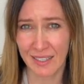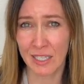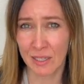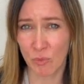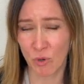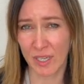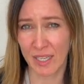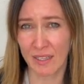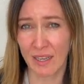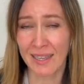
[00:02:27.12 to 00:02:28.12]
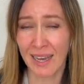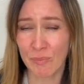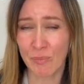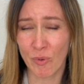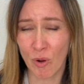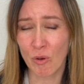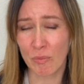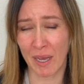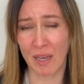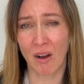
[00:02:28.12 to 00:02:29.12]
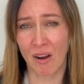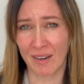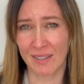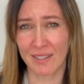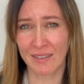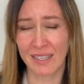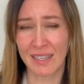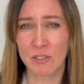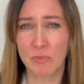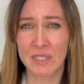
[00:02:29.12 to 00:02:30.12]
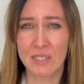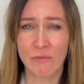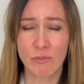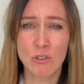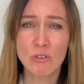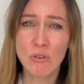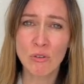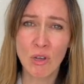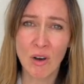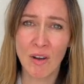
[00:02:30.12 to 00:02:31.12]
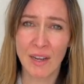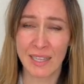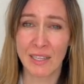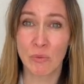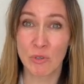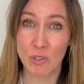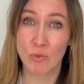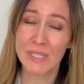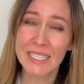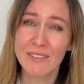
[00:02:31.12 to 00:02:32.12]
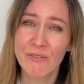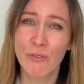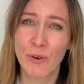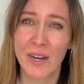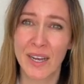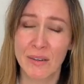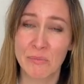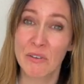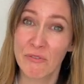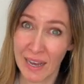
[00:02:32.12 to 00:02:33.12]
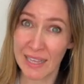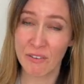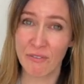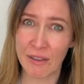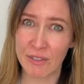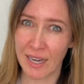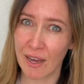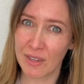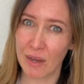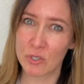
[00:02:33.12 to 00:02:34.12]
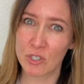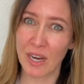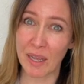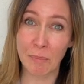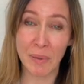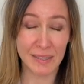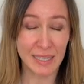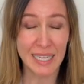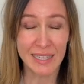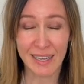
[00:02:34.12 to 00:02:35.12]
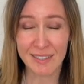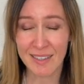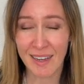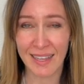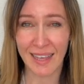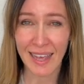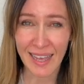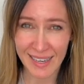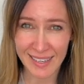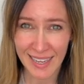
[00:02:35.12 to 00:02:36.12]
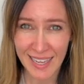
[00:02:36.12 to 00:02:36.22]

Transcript: in the morning. And that broke my heart to think that he's been sick for so long and there was a reason for it. And we finally found that out. That was great, but that's not the end